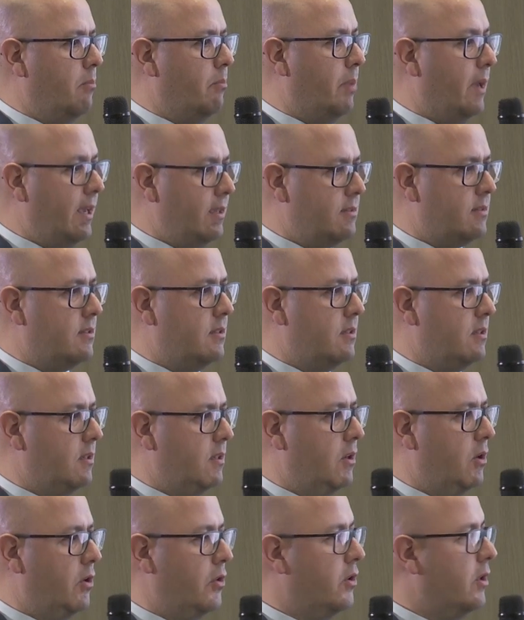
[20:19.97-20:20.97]
based
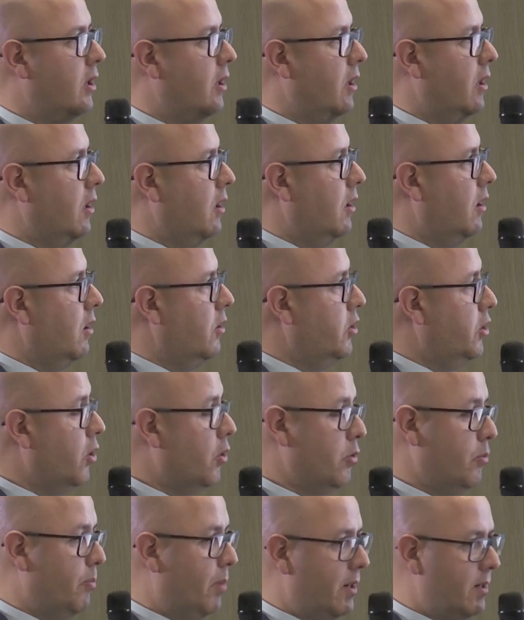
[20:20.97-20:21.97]
on
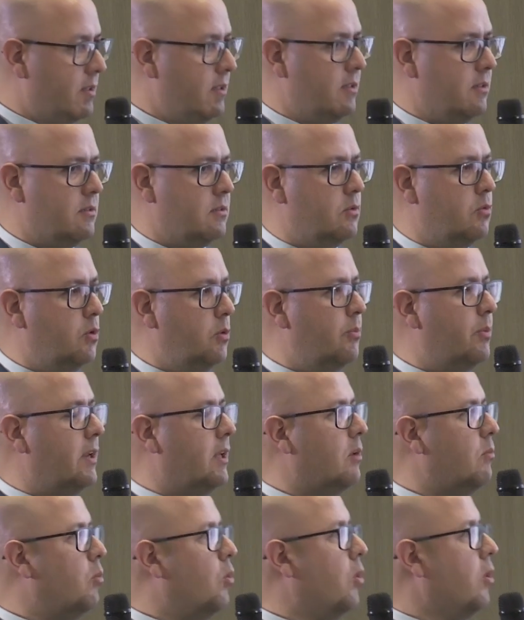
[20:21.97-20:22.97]
known partners will
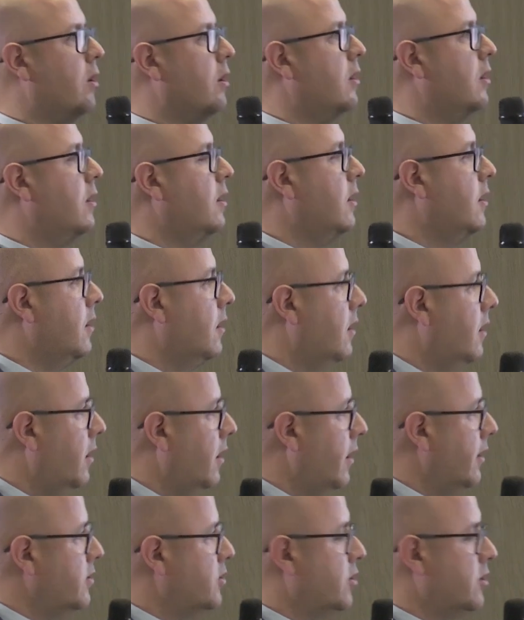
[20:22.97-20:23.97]
bring more
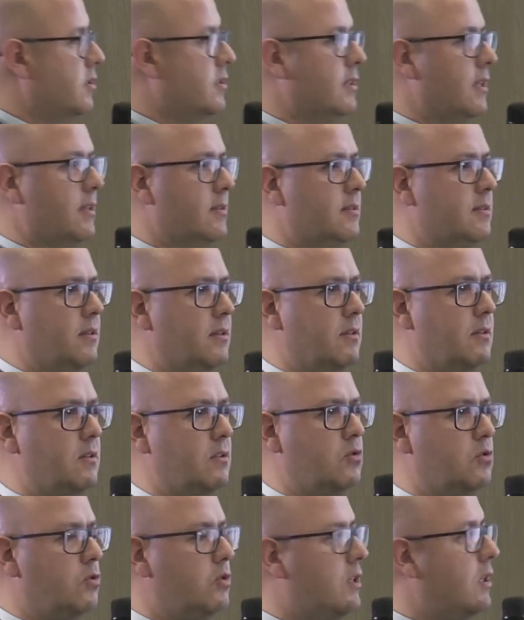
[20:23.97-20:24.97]
success
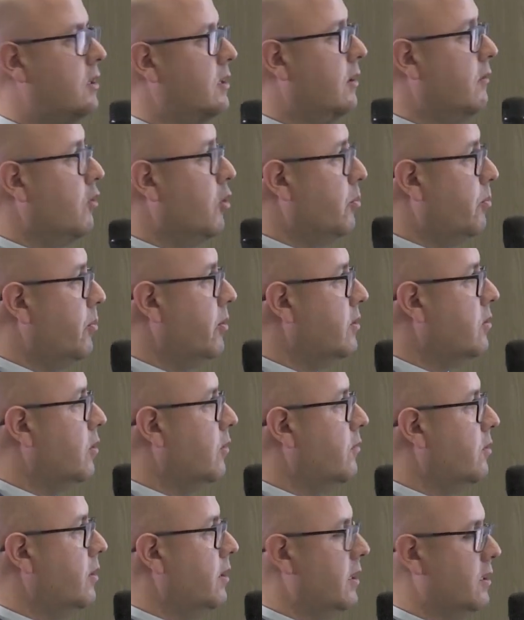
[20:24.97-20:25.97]
to the development
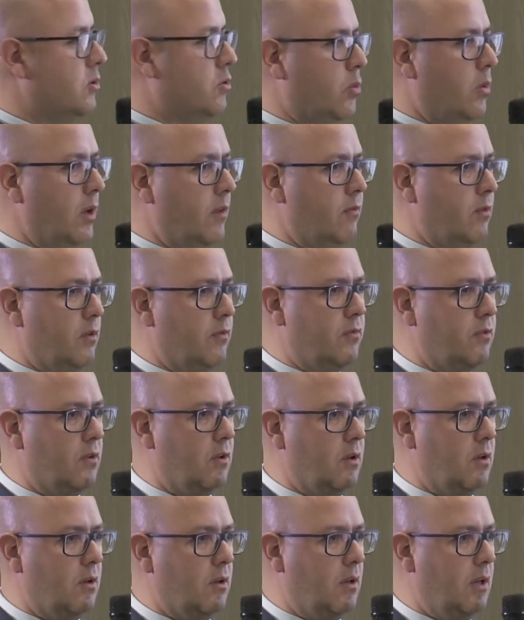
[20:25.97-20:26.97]
of the next wave of
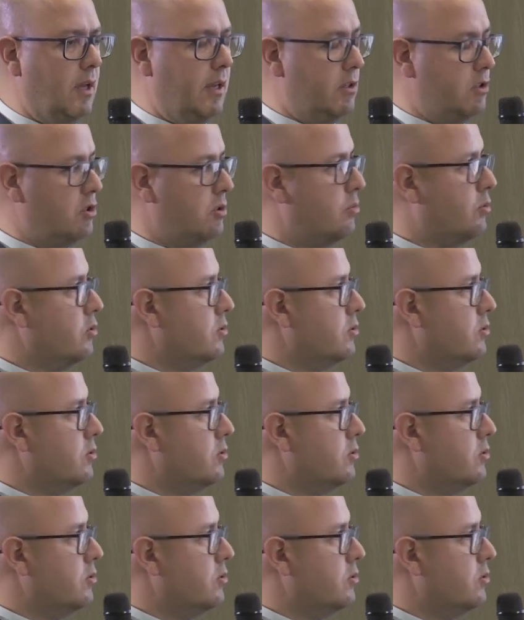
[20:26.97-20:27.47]
LNG